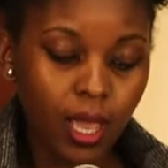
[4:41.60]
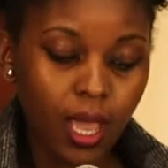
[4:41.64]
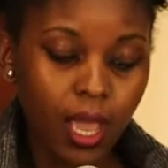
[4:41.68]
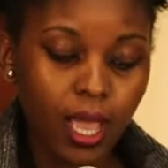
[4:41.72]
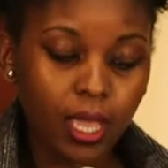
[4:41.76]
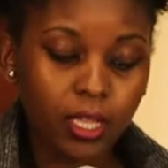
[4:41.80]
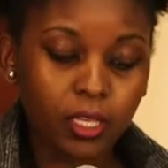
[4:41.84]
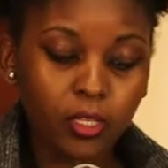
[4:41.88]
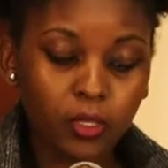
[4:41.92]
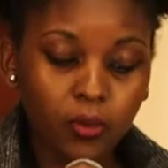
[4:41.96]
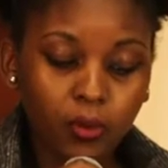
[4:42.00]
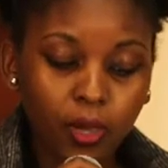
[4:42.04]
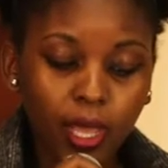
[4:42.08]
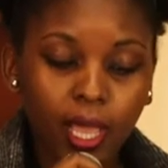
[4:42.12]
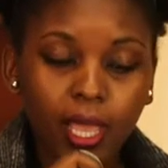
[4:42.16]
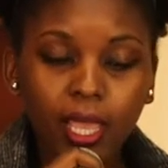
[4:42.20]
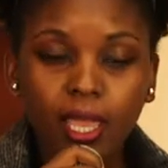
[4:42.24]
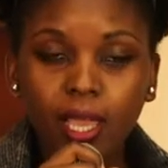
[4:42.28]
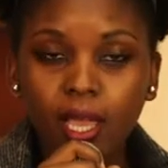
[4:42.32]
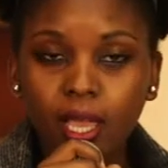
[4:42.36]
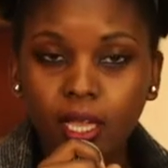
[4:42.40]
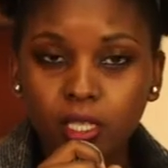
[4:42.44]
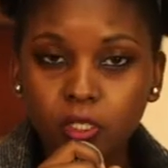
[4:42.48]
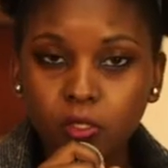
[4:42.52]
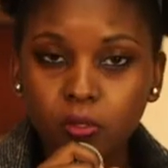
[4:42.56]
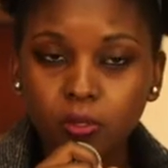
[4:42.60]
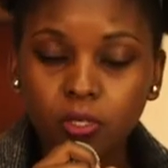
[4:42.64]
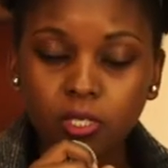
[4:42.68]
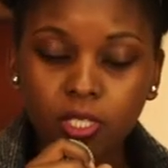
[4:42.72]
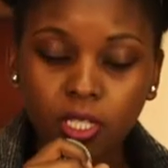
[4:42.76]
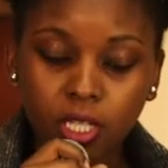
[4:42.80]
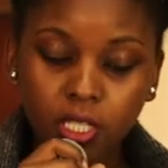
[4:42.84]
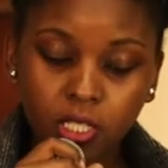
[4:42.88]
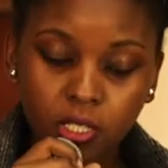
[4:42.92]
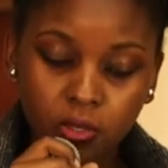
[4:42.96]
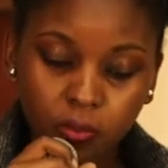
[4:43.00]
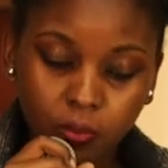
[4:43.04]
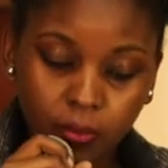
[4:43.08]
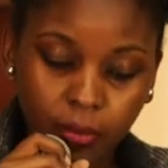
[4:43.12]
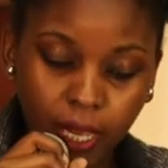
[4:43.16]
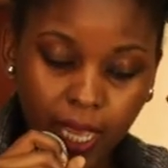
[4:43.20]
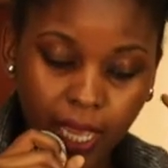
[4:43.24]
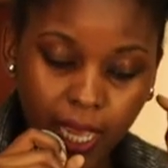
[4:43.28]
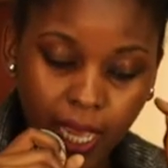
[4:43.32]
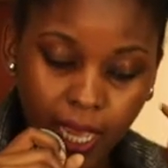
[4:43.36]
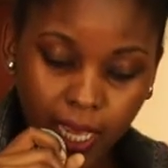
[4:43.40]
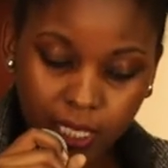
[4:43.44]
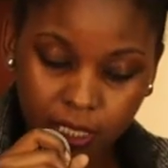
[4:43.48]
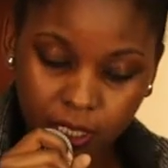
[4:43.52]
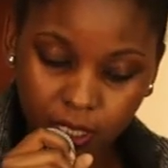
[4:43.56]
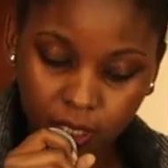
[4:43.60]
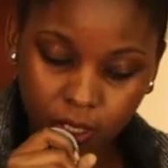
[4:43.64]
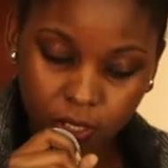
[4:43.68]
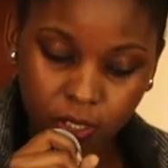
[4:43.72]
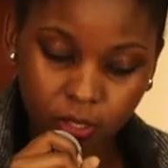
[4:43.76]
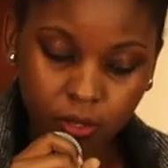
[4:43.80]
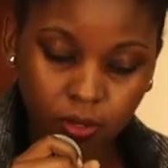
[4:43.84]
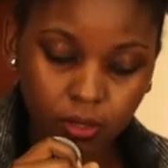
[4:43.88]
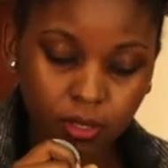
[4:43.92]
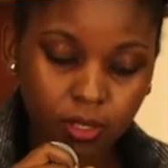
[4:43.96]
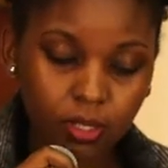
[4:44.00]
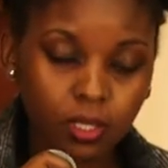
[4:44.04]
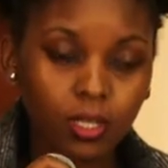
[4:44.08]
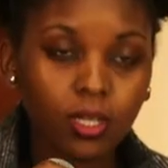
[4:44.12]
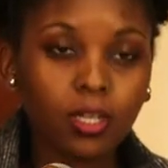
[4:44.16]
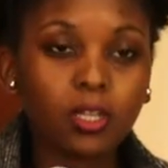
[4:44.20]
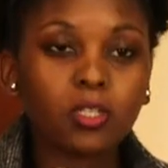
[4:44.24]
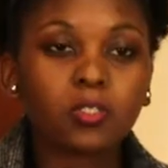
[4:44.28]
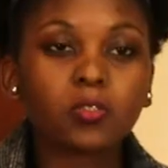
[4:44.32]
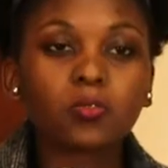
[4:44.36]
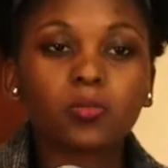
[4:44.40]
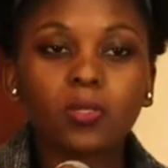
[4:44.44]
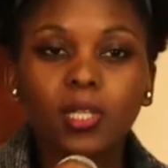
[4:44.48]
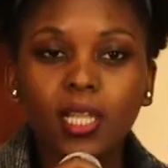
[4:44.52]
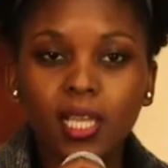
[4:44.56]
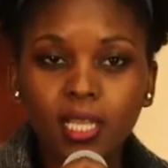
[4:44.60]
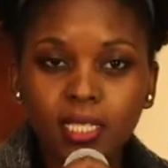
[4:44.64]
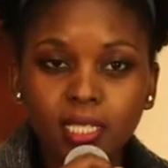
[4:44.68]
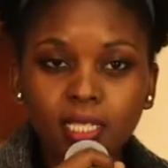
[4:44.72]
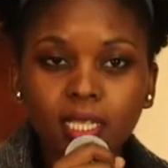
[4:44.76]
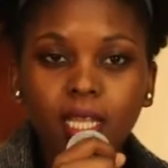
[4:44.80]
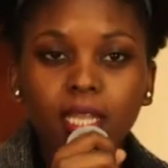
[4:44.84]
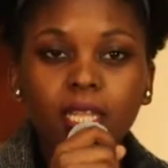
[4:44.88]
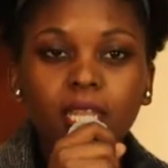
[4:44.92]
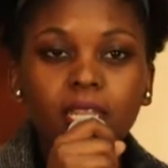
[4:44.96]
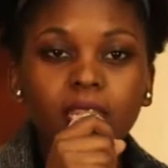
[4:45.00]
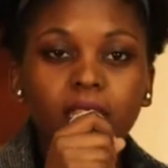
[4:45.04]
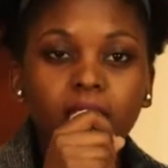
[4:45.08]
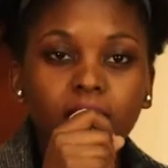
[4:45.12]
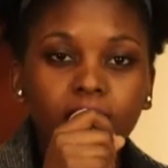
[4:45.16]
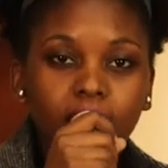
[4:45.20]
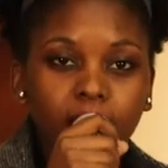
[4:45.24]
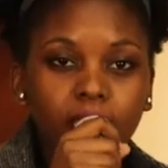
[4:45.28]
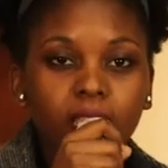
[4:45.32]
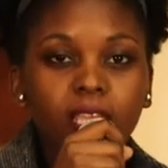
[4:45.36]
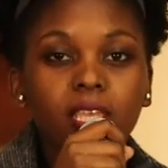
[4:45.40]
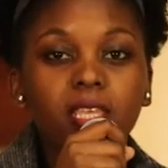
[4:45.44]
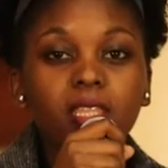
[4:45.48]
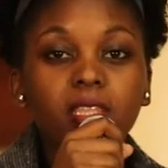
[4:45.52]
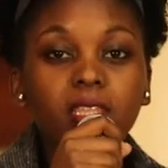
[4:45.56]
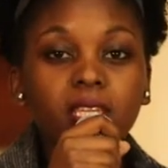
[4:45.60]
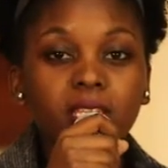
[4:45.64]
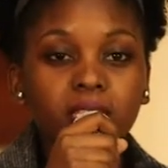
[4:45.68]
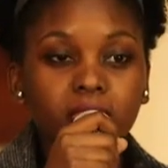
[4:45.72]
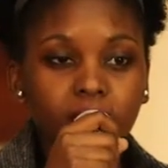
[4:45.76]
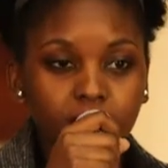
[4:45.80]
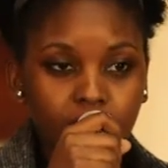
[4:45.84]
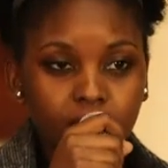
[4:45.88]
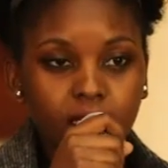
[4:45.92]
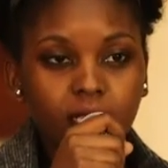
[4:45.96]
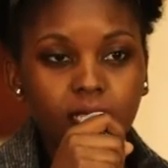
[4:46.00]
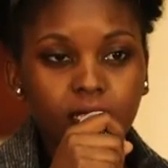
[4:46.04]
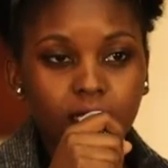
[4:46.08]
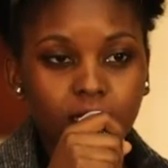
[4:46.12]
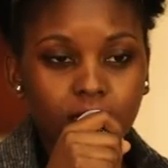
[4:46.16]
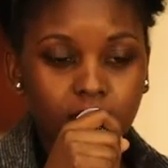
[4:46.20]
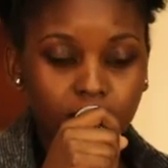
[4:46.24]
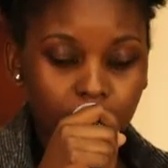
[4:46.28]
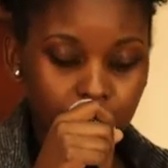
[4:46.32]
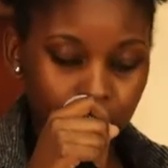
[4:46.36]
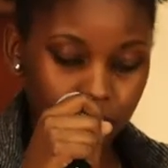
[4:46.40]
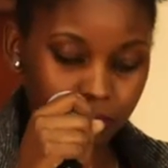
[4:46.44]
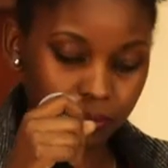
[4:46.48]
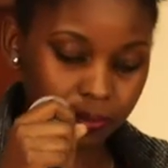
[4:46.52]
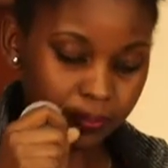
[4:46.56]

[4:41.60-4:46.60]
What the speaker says: I knew I had to change my attitude to last another day in the desert.